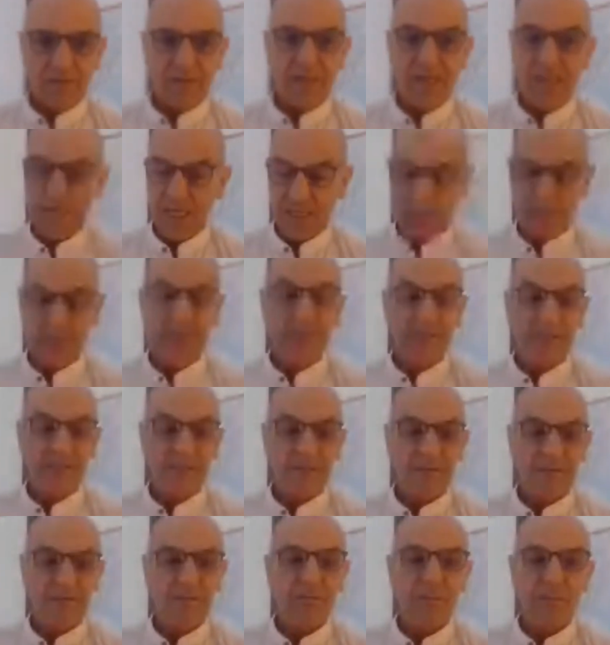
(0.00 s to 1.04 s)
late,
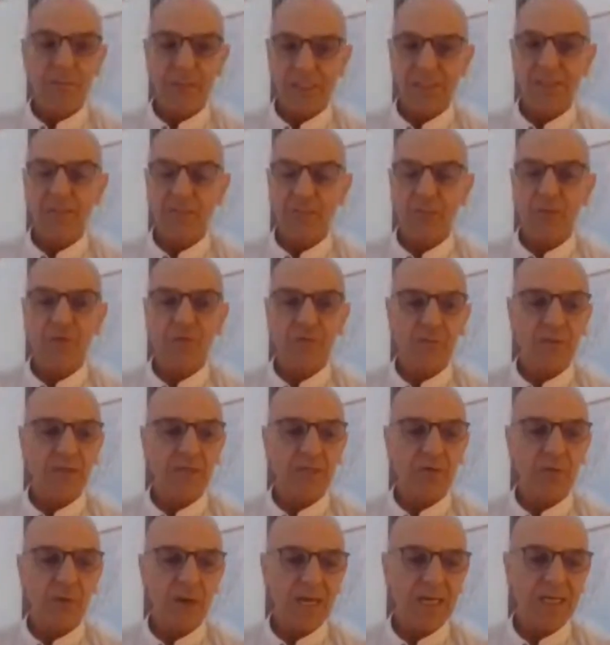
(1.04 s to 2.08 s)
but it proved me
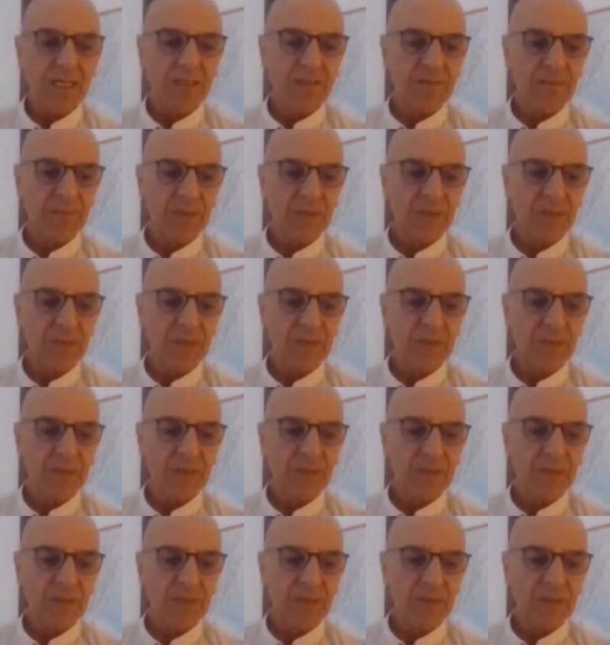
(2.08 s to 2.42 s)
right.